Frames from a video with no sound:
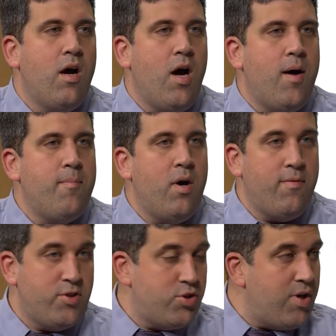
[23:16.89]
of
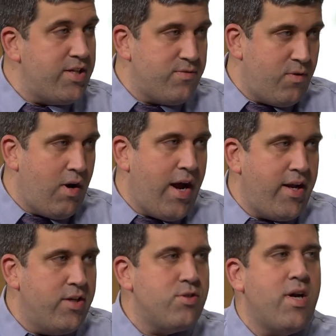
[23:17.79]
a stress
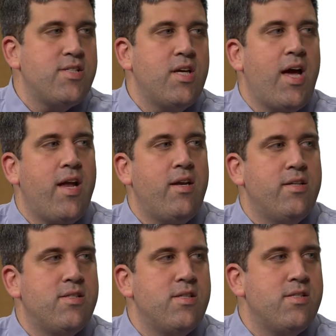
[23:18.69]
variety, stress
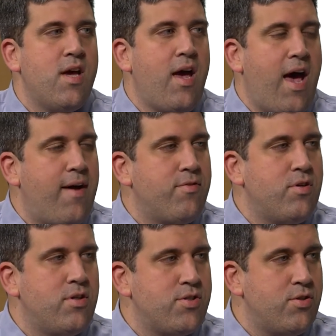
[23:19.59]
incontinence, is
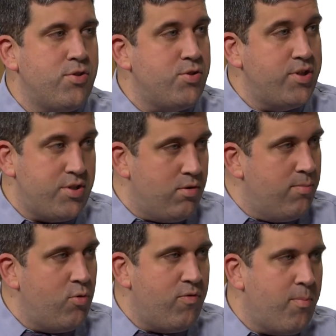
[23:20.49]
after a surgery to
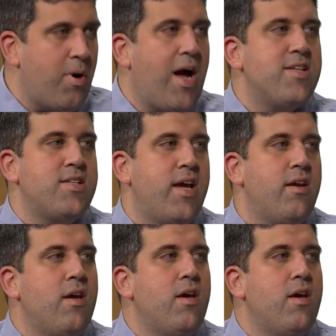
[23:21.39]
remove the prostate.